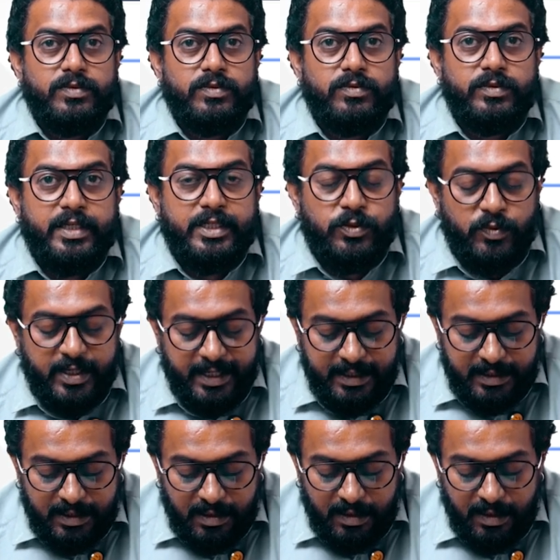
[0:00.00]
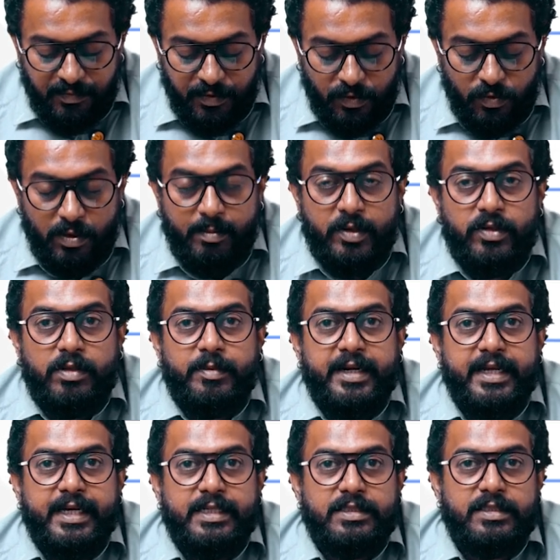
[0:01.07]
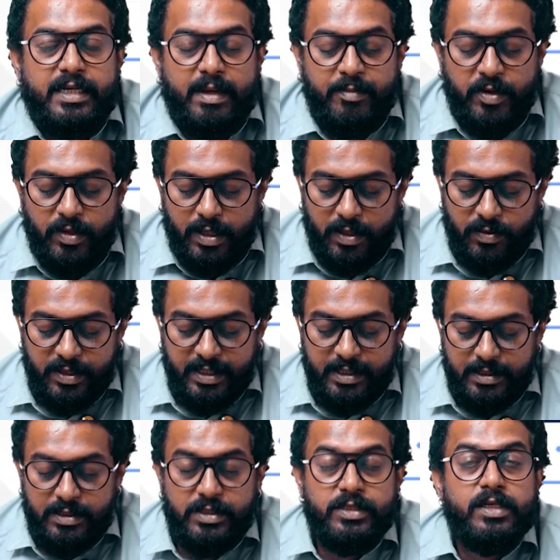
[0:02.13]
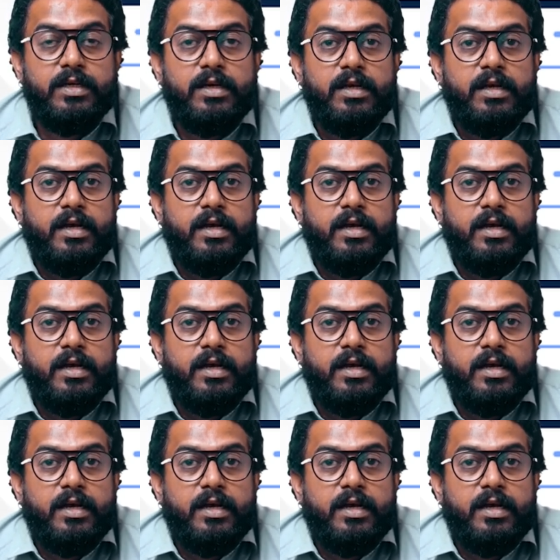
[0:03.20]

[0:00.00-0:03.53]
So that's why I said, if you know about the medication, amiodarone is